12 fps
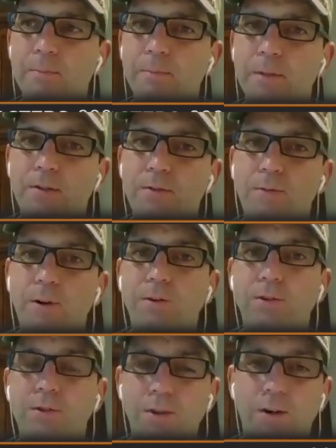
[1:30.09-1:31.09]
this
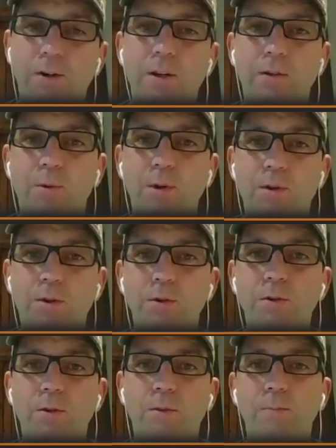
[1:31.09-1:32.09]
first started with
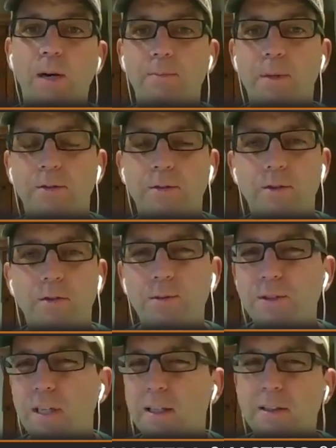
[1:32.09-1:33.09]
Google My Business,
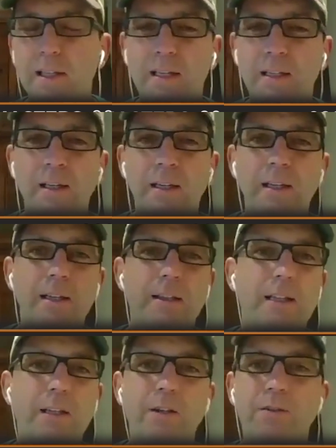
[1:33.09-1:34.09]
which I think
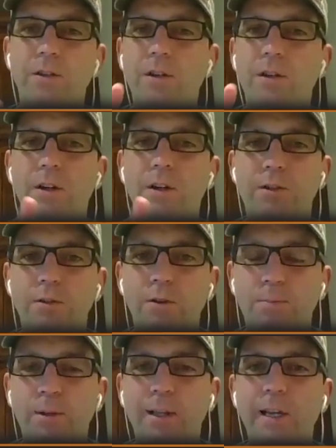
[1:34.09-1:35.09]
they used to call it
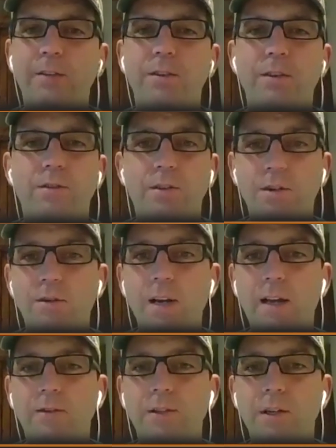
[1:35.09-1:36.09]
Google Places, you
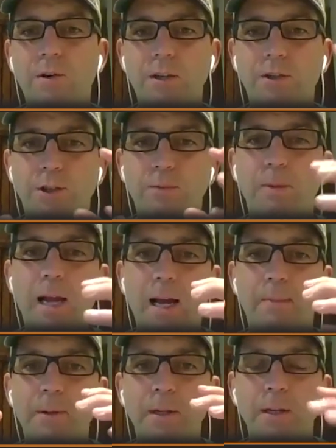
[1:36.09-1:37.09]
guys know it as your
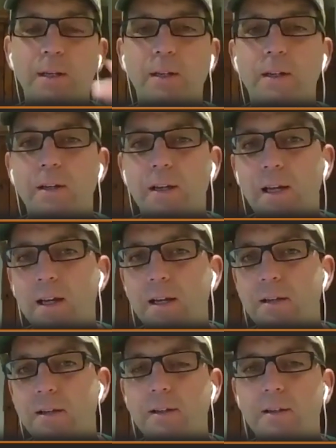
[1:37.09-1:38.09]
map.
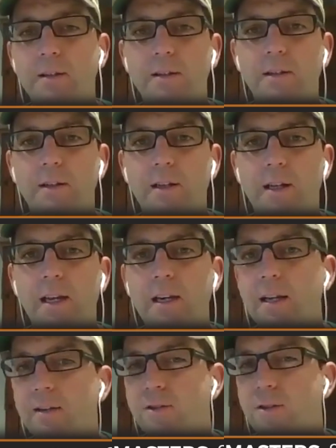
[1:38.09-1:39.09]
And
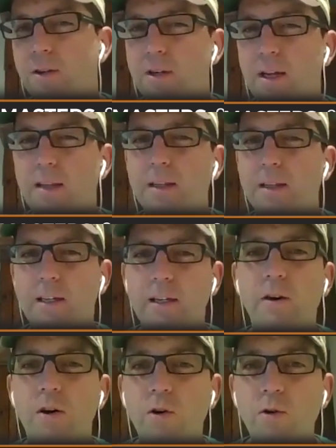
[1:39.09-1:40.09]
it started, I think, in
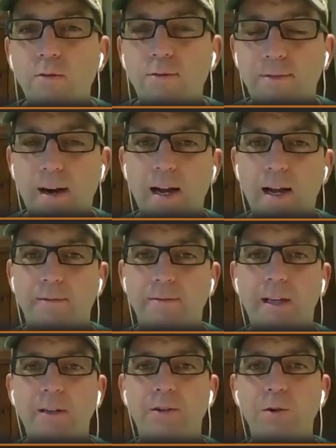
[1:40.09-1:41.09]
05,
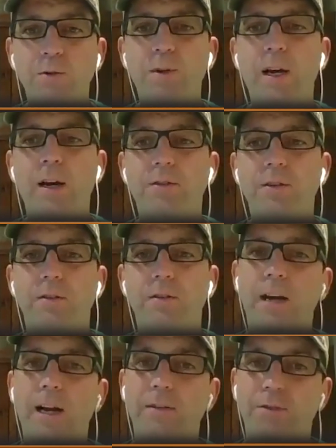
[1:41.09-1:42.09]
like
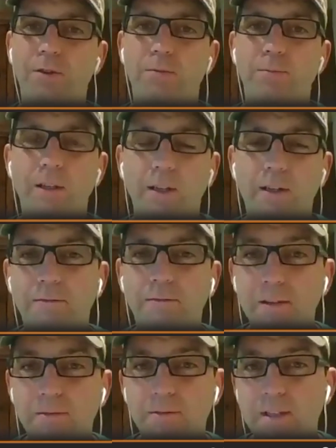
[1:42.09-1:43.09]
2005. So it's been like
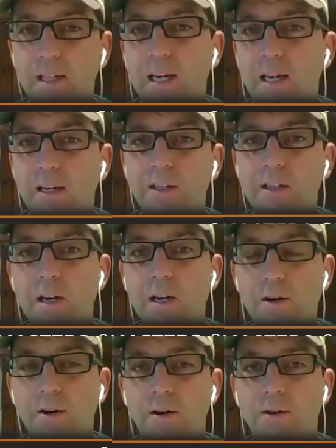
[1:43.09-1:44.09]
15
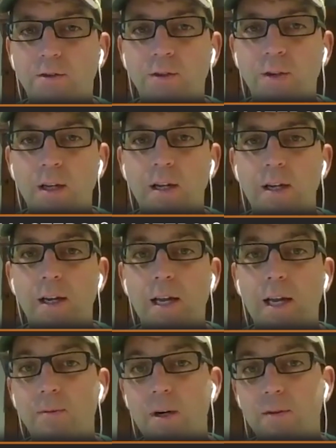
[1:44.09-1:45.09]
years.
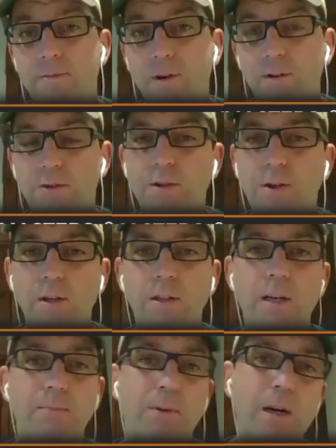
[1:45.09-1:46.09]
And when it first started,
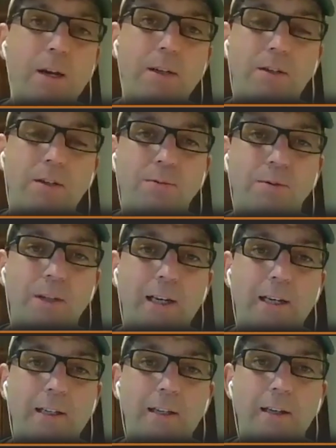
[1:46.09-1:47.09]
they probably just were
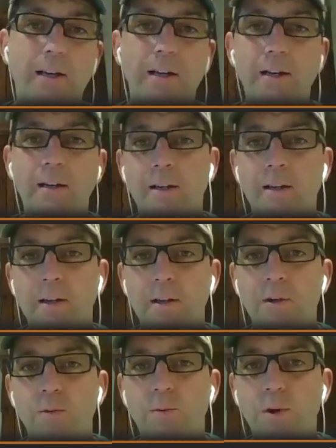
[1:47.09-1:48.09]
like,
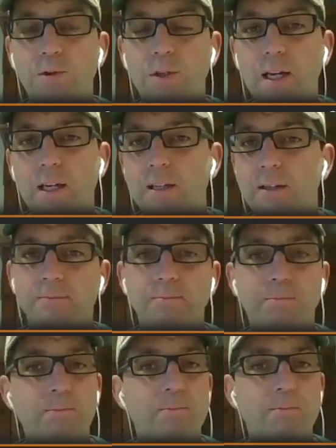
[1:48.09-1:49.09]
we'll take
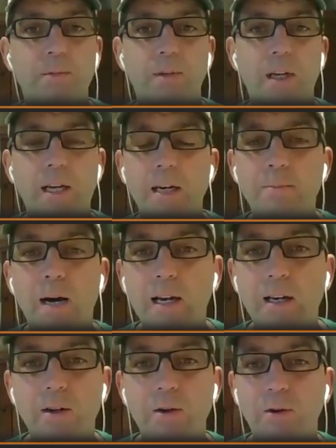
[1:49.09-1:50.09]

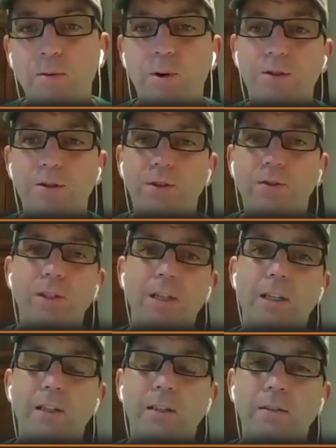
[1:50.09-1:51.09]
anybody who wants to send
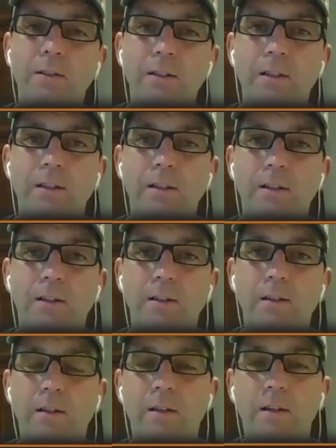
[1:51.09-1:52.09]
in
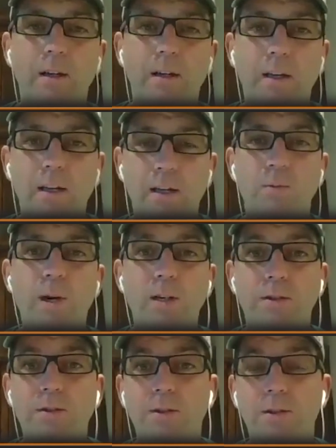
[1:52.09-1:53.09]
and
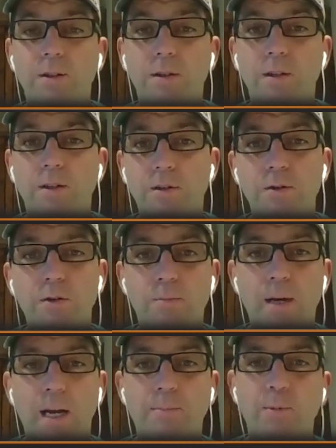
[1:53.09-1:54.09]
register a Google
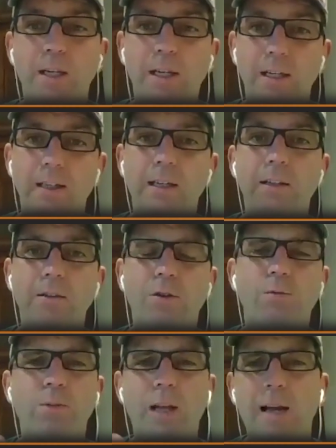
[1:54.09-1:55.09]
map. We need to get this
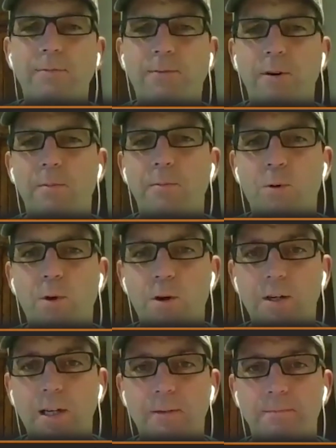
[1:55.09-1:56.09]
platform
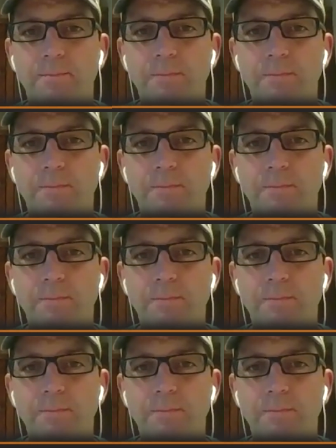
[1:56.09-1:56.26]
working.